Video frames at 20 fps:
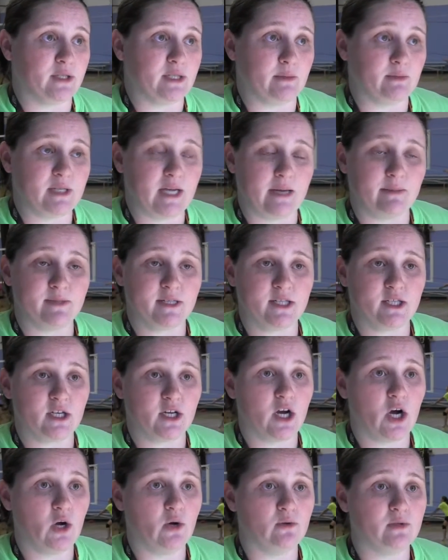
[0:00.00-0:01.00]
Sometimes it's a
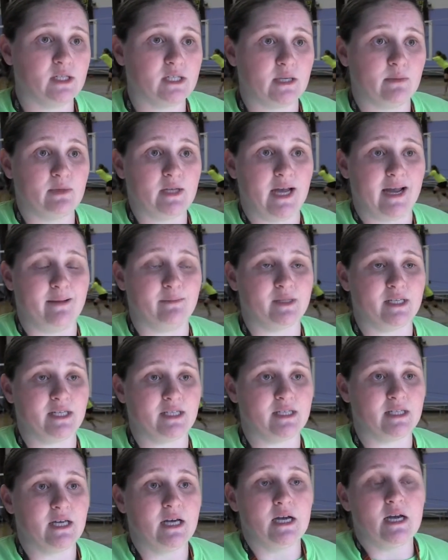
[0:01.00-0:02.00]
cone, sometimes
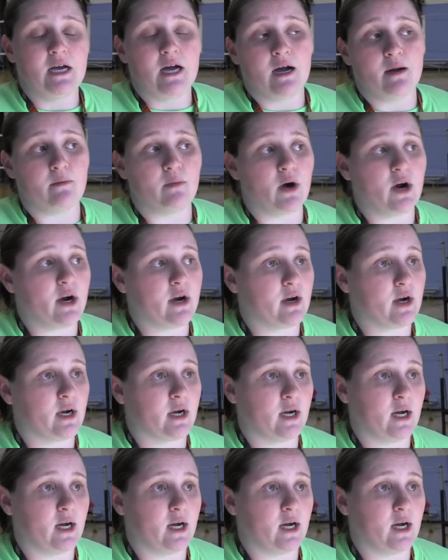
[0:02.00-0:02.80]
it's a mark,